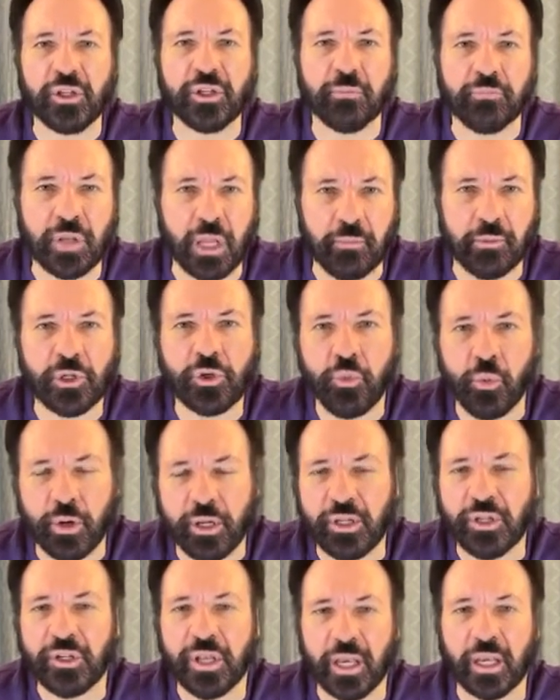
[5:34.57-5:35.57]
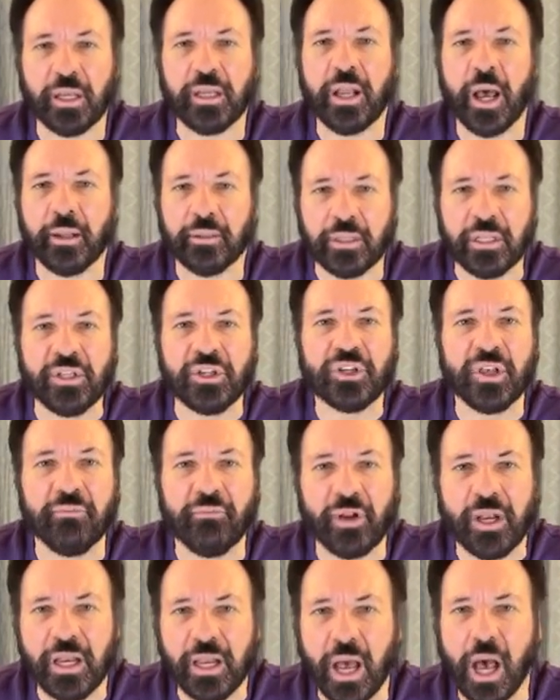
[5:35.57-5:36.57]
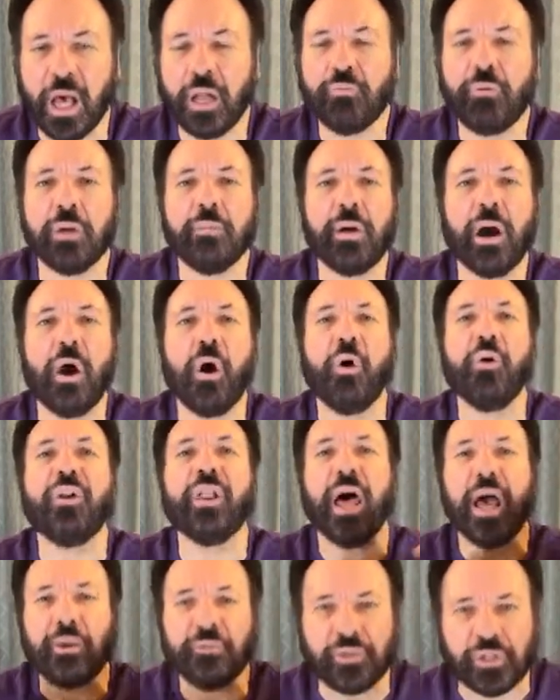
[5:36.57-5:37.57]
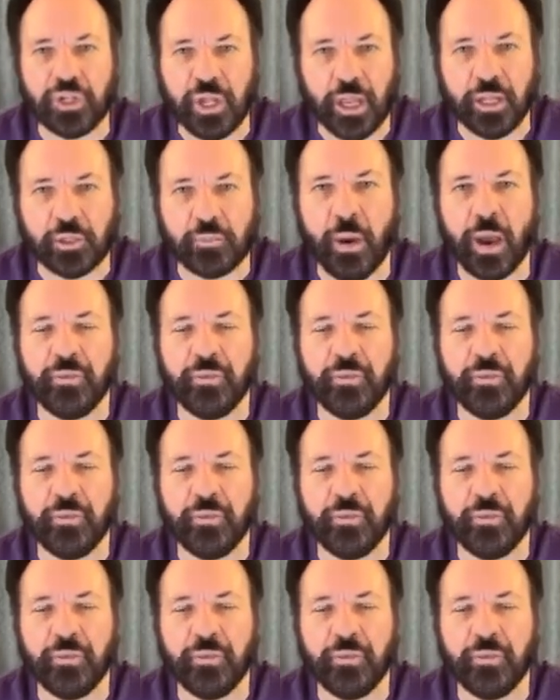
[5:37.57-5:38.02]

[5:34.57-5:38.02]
September 22nd, 1979, where my whole life changed.